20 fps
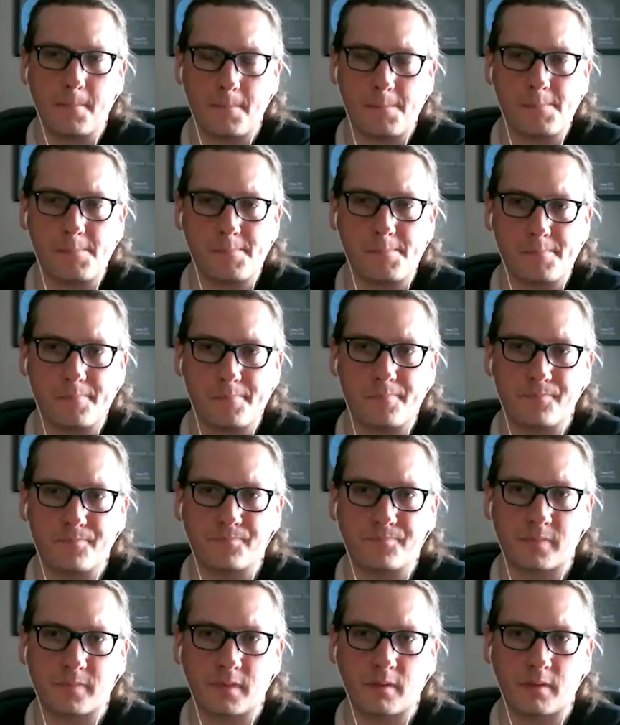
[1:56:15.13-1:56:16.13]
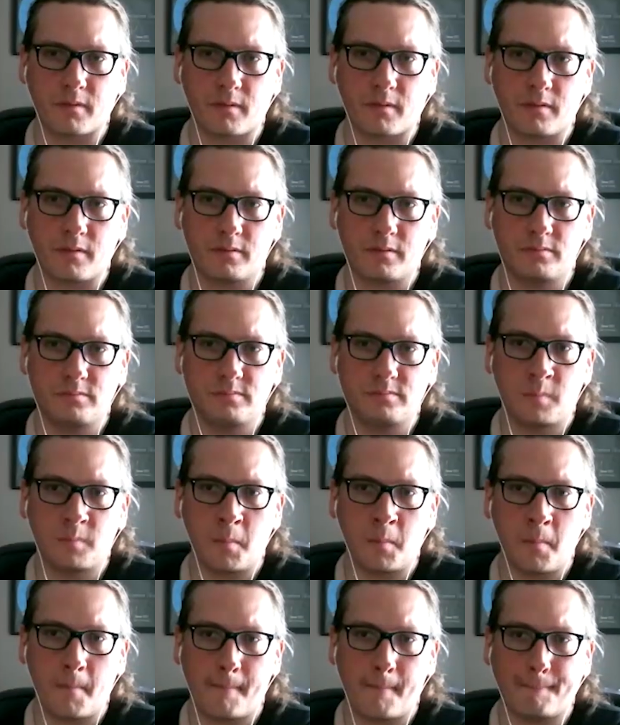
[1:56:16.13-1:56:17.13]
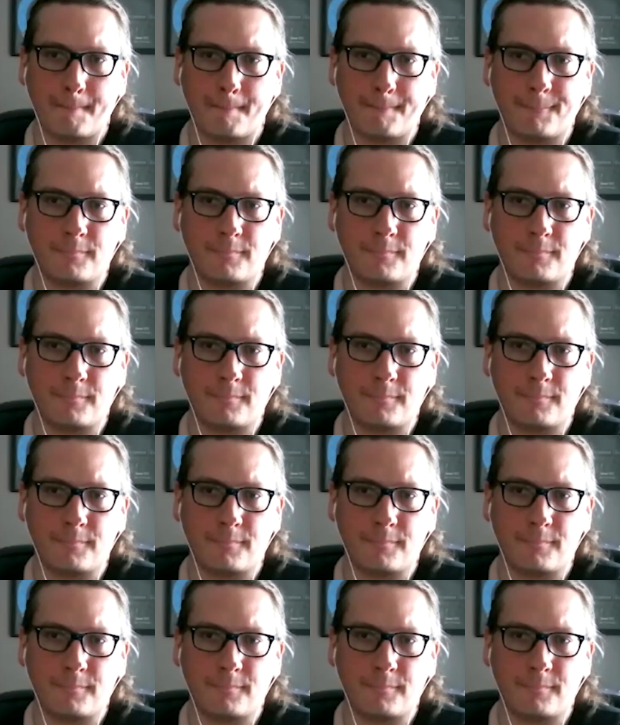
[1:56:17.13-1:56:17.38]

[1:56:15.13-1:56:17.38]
learn some sales skills, learn some